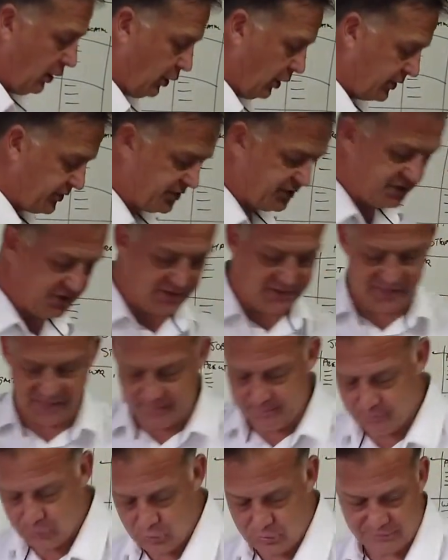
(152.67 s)
constantly
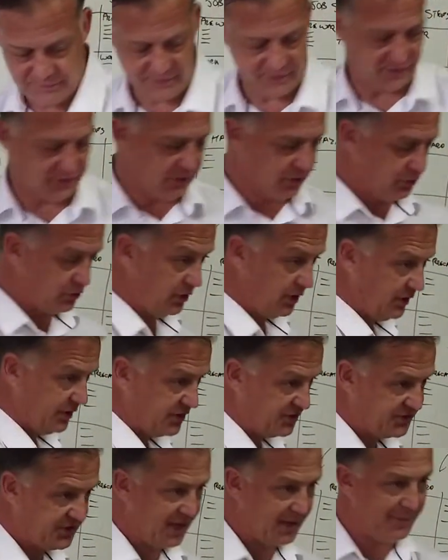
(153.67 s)
moving and doing the
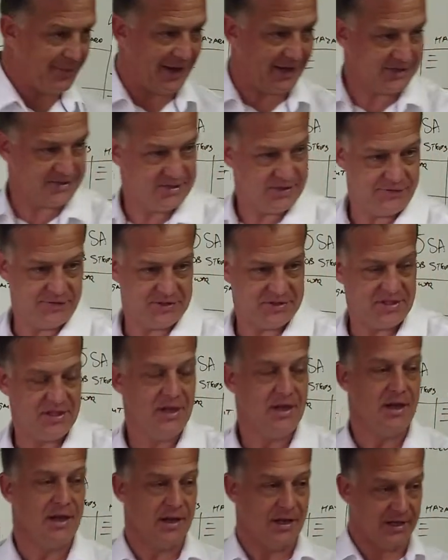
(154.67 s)
same
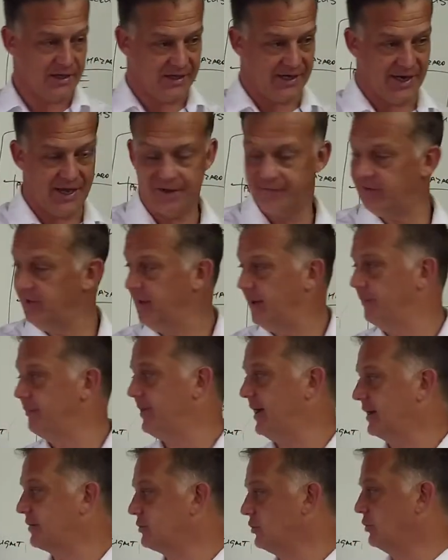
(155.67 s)
activity, it can have an
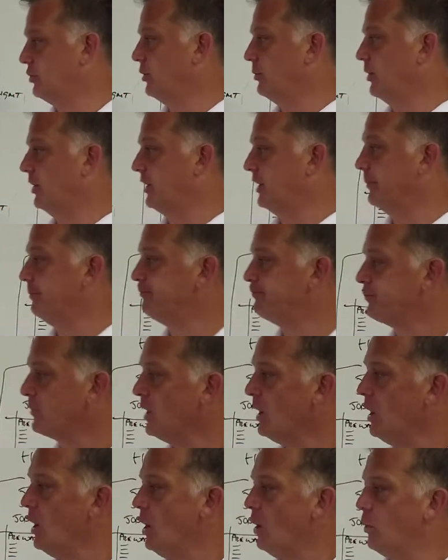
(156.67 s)
impact on your body.
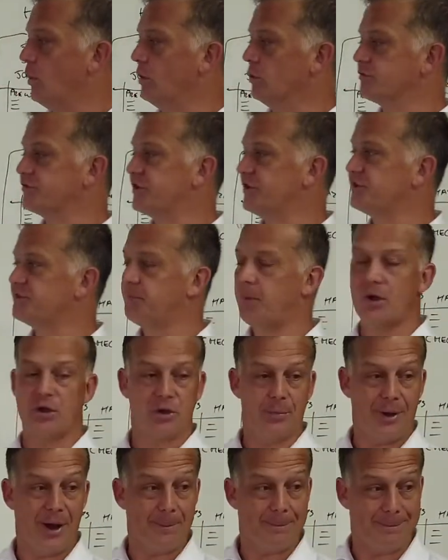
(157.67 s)
We also spoke
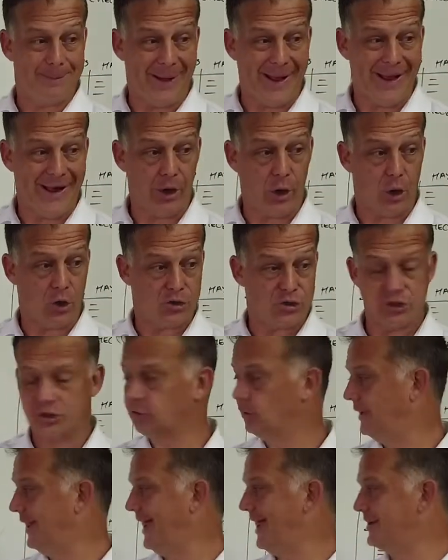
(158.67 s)
about
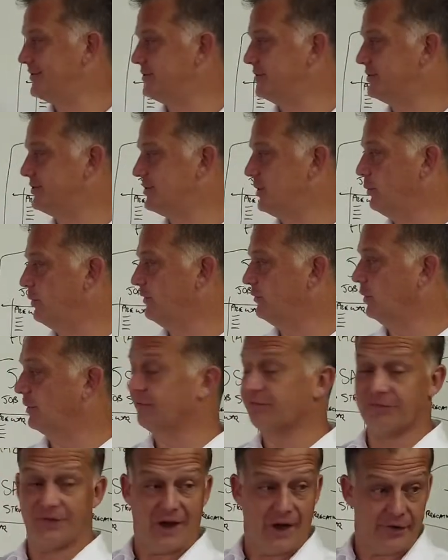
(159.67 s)
biological hazards. So we've
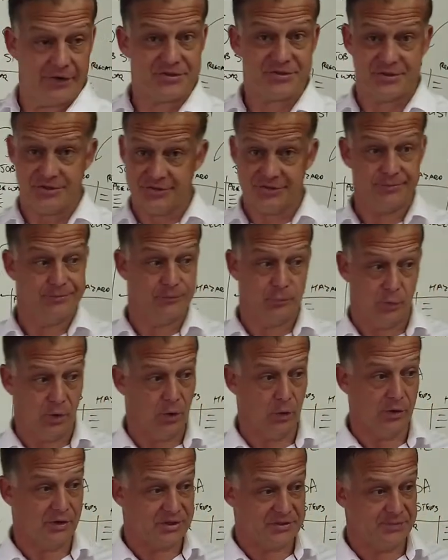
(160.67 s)
got viruses. We're
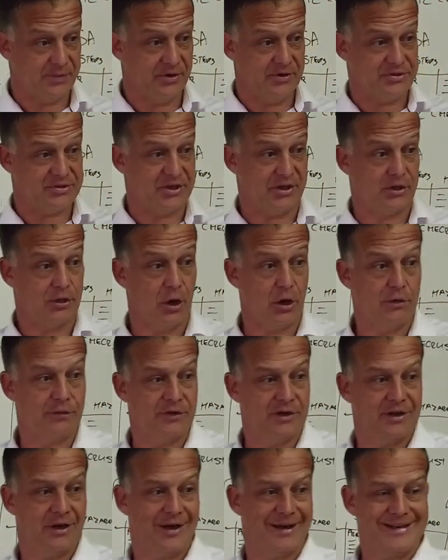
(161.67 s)
all experiencing
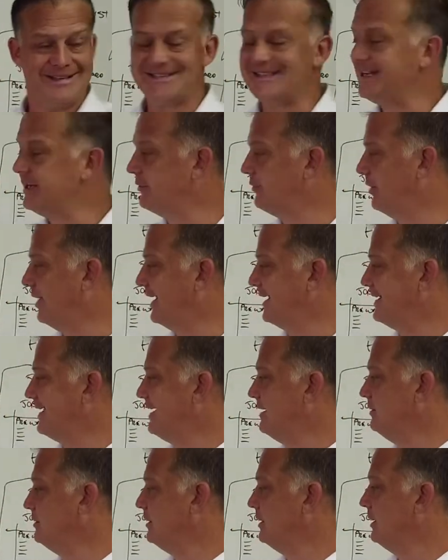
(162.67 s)
COVID-19 right
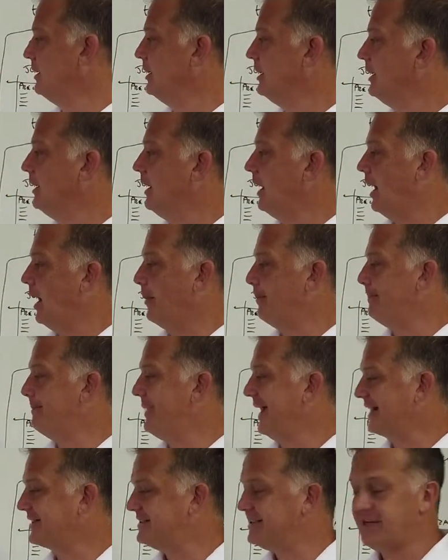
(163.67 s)
now.
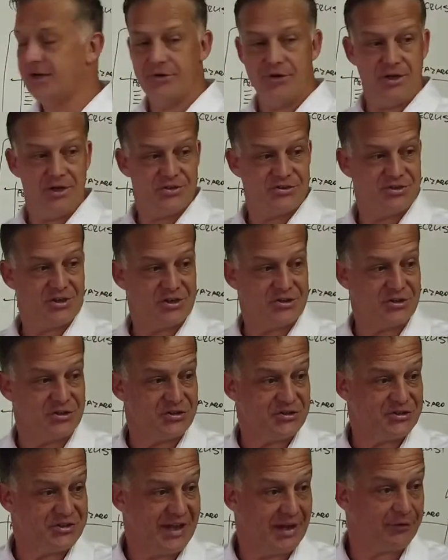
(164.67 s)
Bacteria such
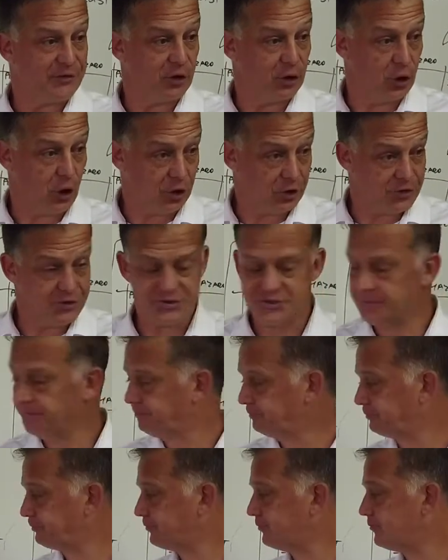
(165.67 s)
as staphylococcus.